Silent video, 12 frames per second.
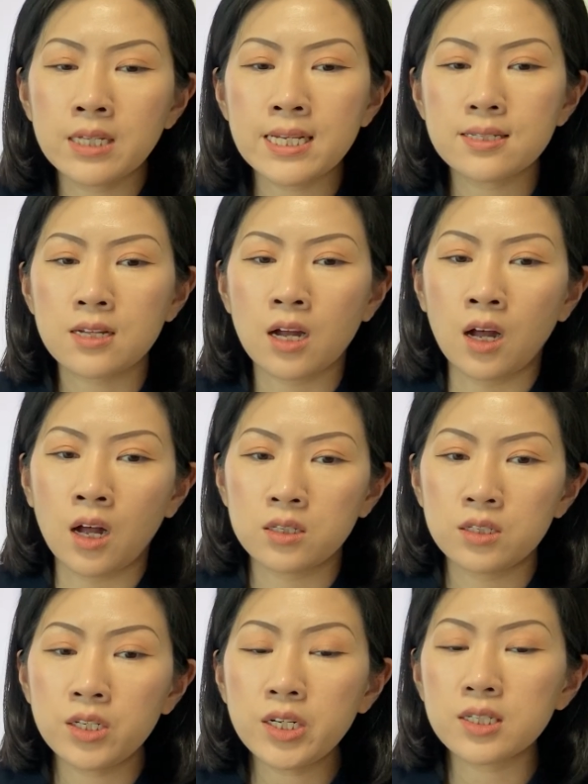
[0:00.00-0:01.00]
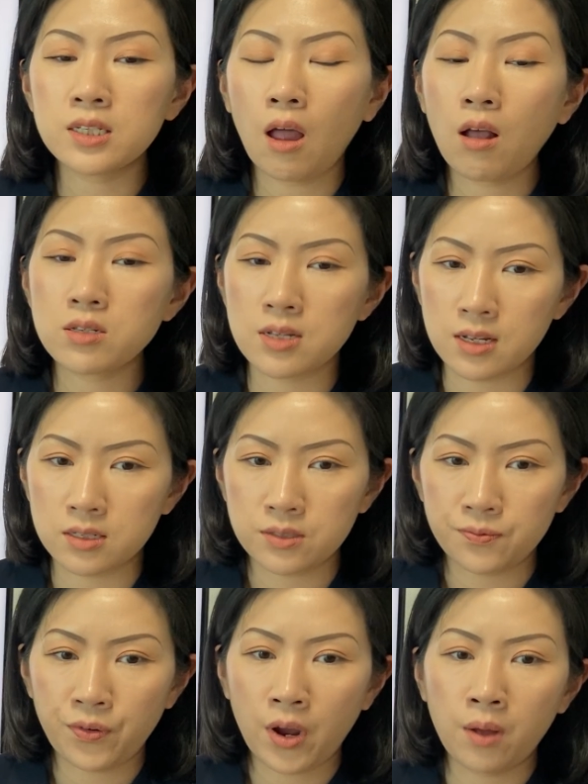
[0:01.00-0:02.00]
links the two clauses
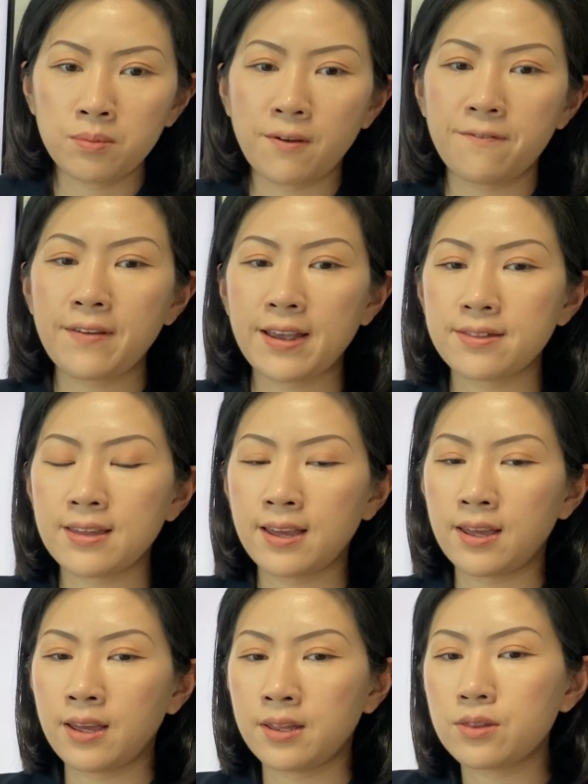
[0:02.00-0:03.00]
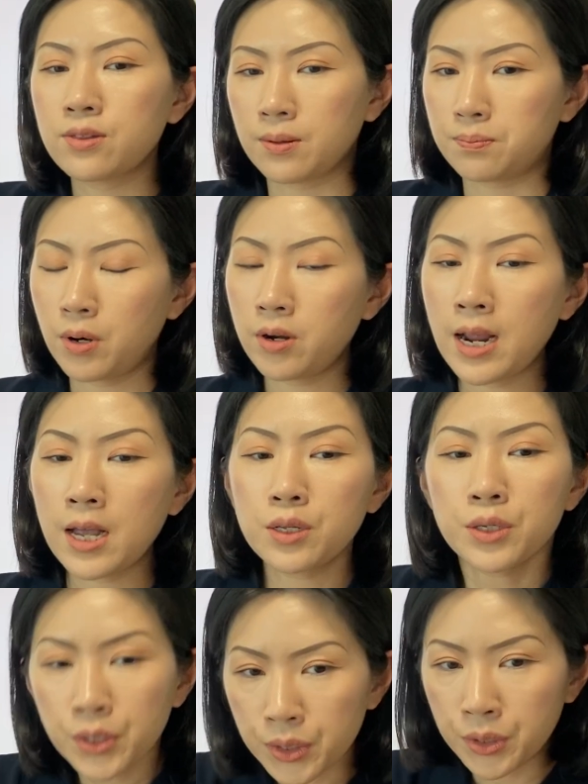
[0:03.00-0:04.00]
from the fact that the pronoun
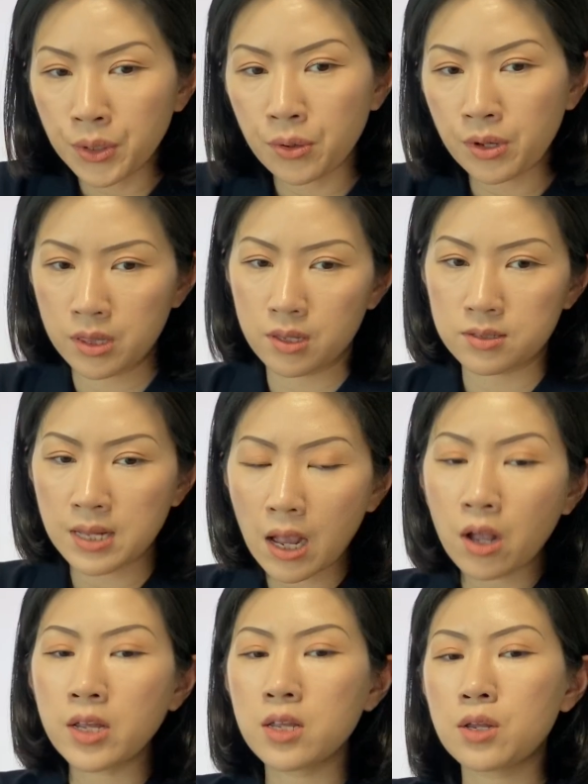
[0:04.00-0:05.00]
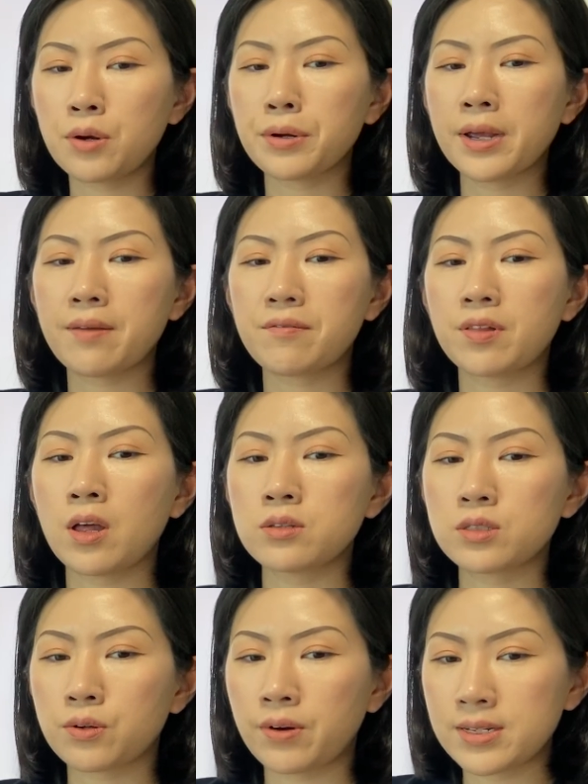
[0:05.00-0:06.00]
who in the second interrogative clause
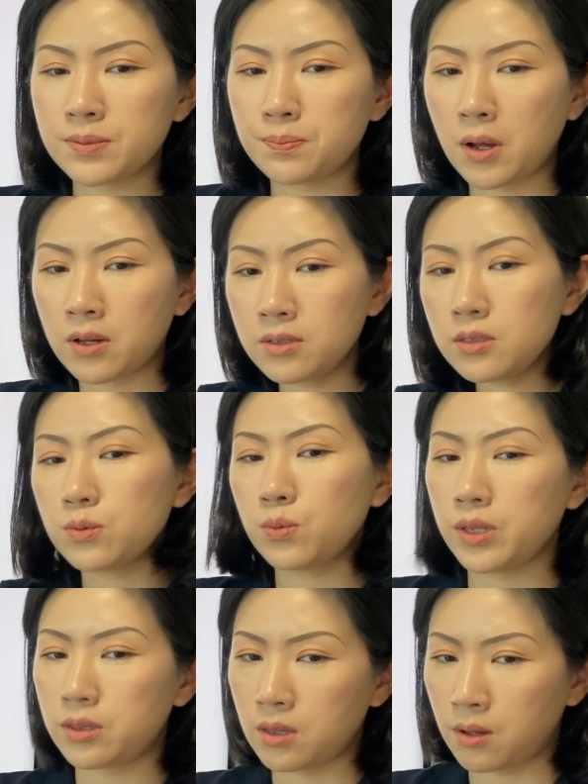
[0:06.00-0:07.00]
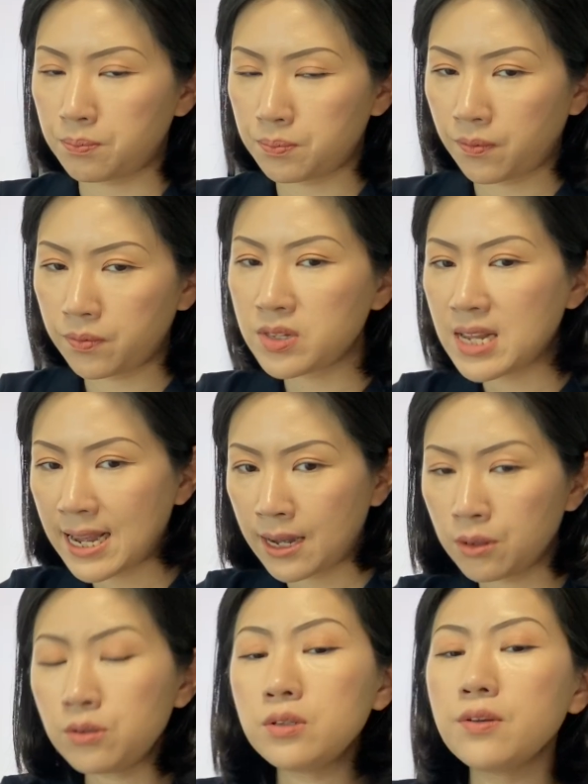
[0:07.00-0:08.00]
corresponds with the
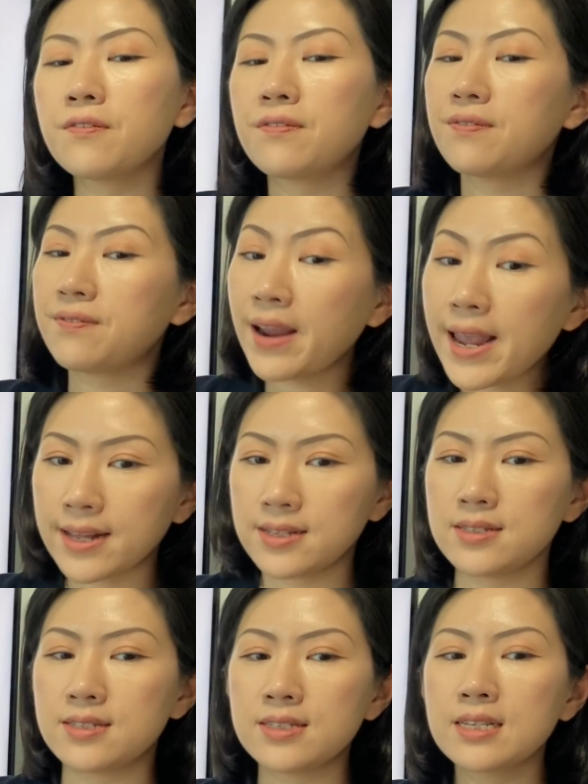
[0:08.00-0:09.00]
noun friend